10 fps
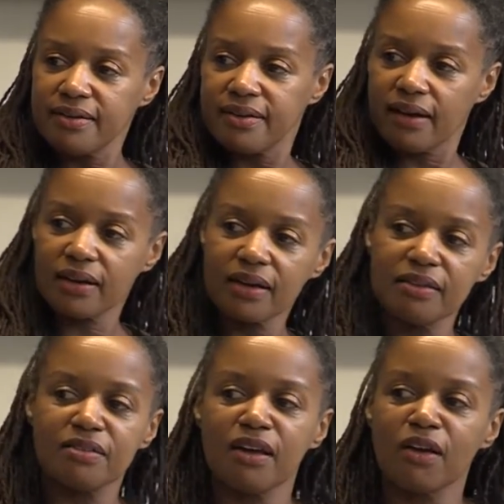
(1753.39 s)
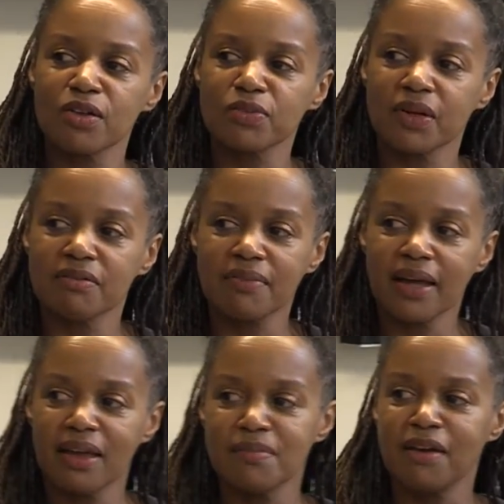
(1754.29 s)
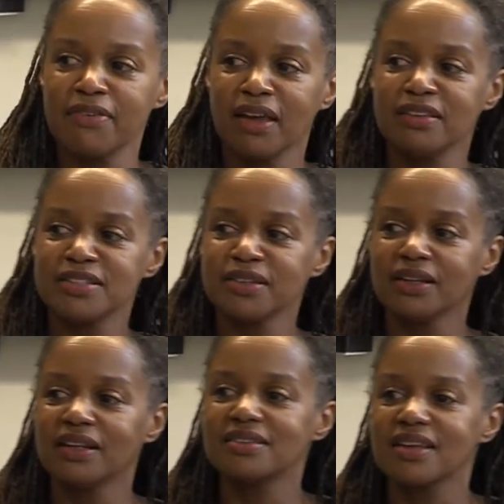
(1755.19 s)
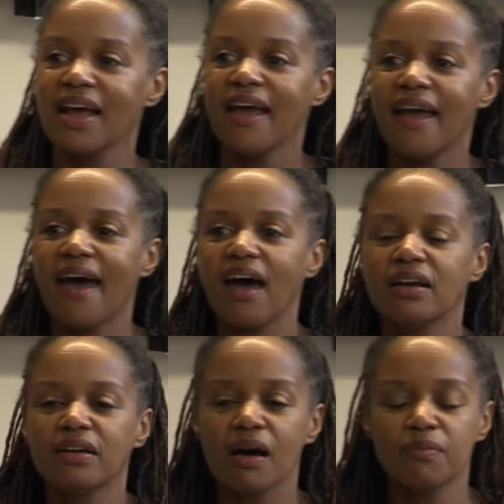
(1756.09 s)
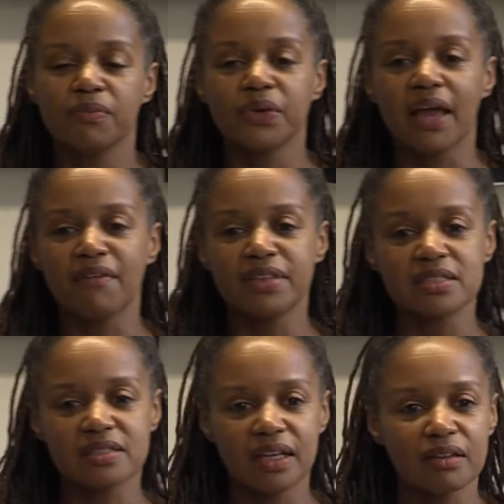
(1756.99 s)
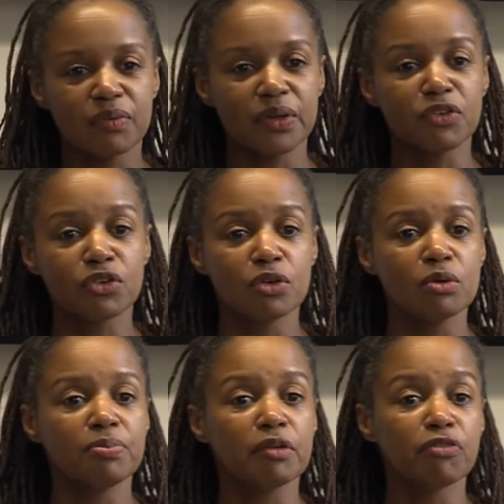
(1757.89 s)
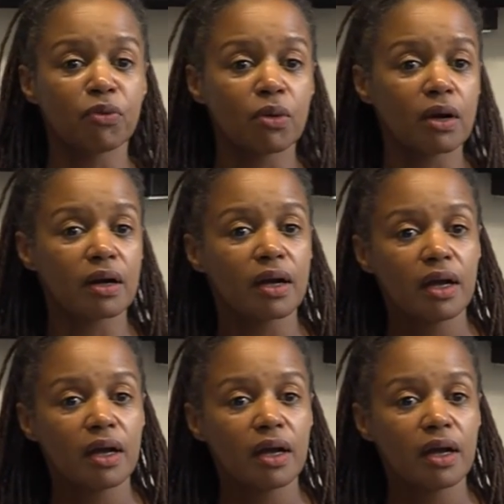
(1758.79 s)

Danica there is one of my MFA students, and we have this thing that we do before